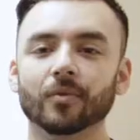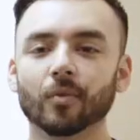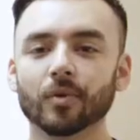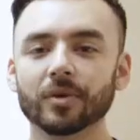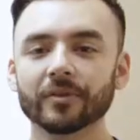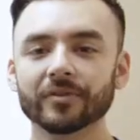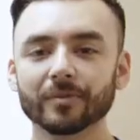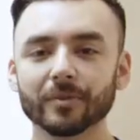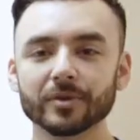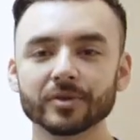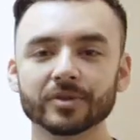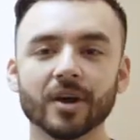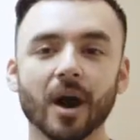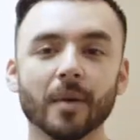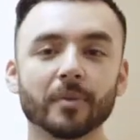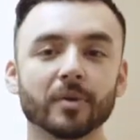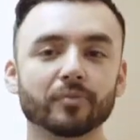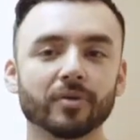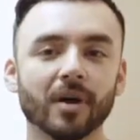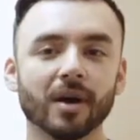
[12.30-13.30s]
One of the most
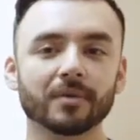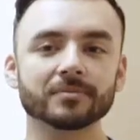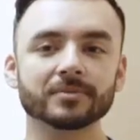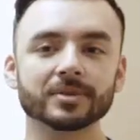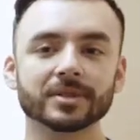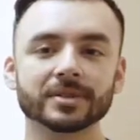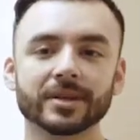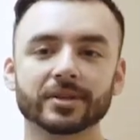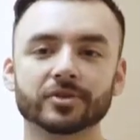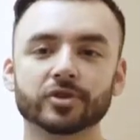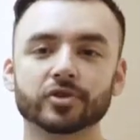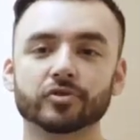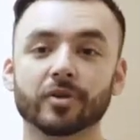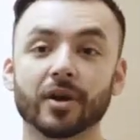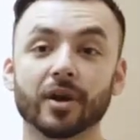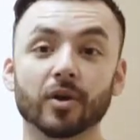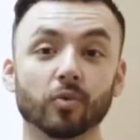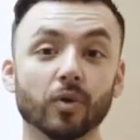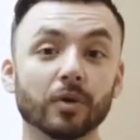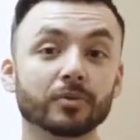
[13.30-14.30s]
common problems is that your
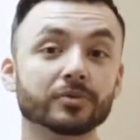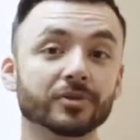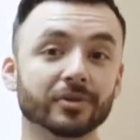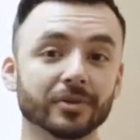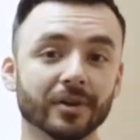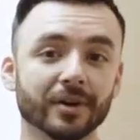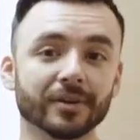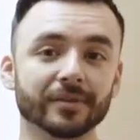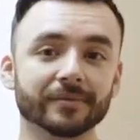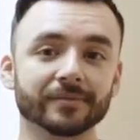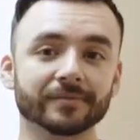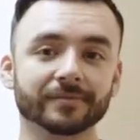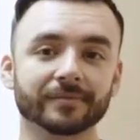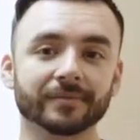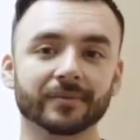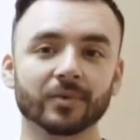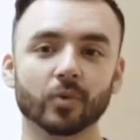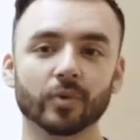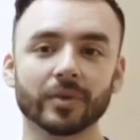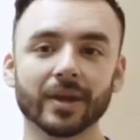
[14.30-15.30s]
dryer won't turn on.
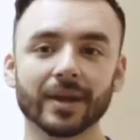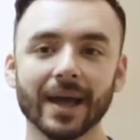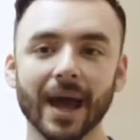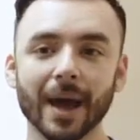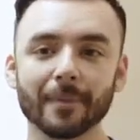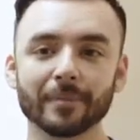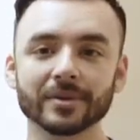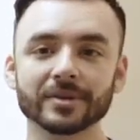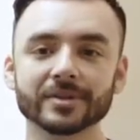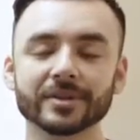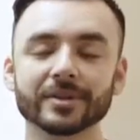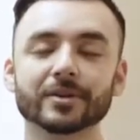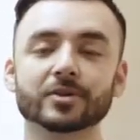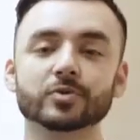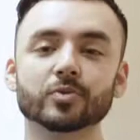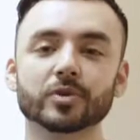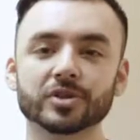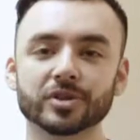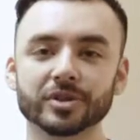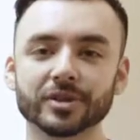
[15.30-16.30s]
When that happens,
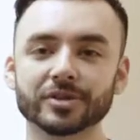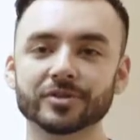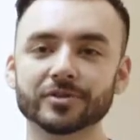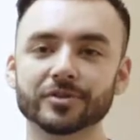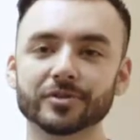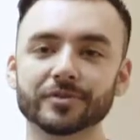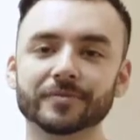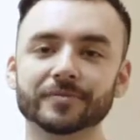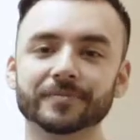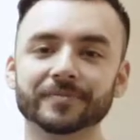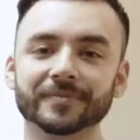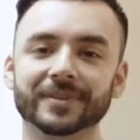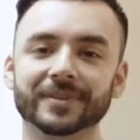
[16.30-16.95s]
here's what you need to do.